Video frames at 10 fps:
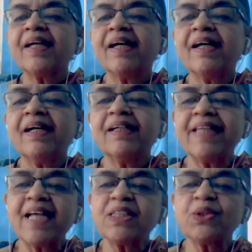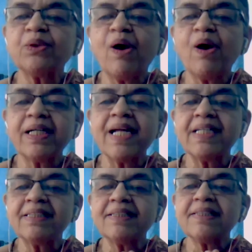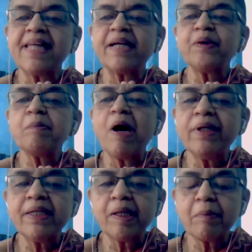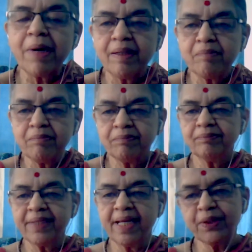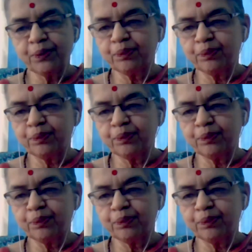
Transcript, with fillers: Uh, thanks to the organizers. Thank you, Maulikar madam. Thank you.